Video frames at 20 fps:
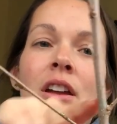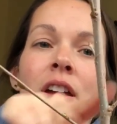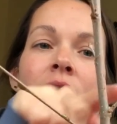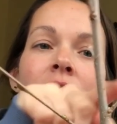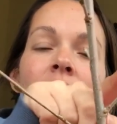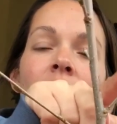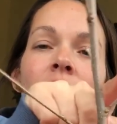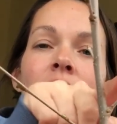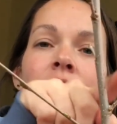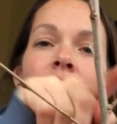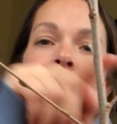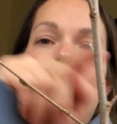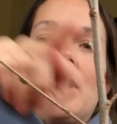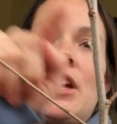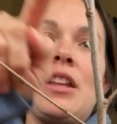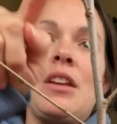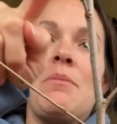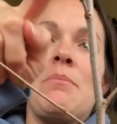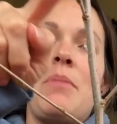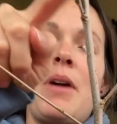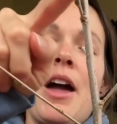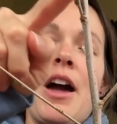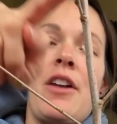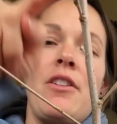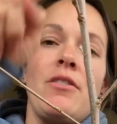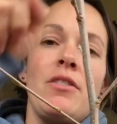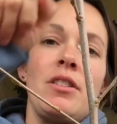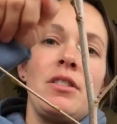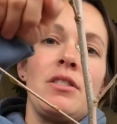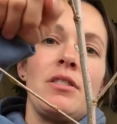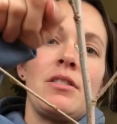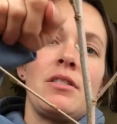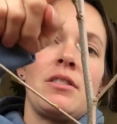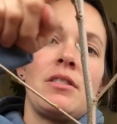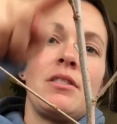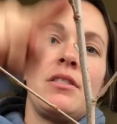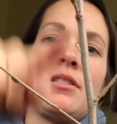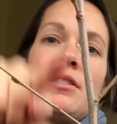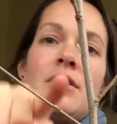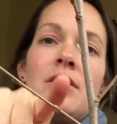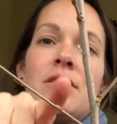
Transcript: in alternating patterns.